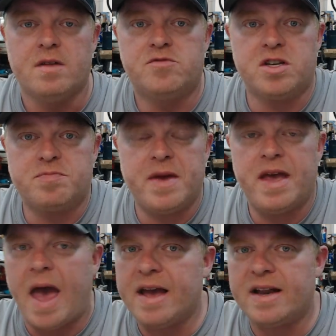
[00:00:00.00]
Just me
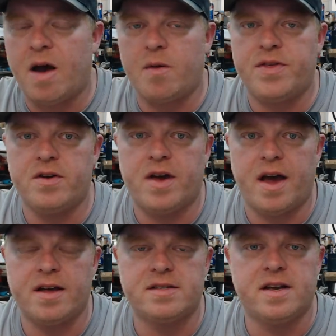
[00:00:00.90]
hanging out with you
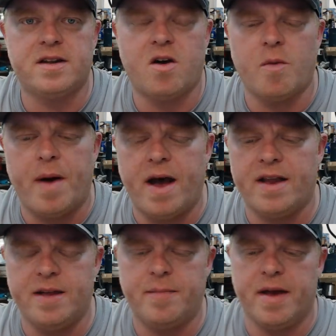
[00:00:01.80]
guys and
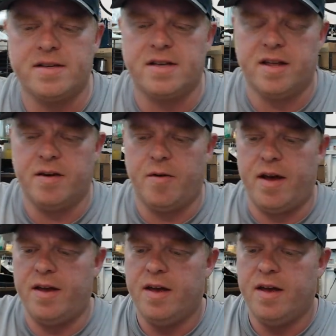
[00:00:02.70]
opining, basically, right?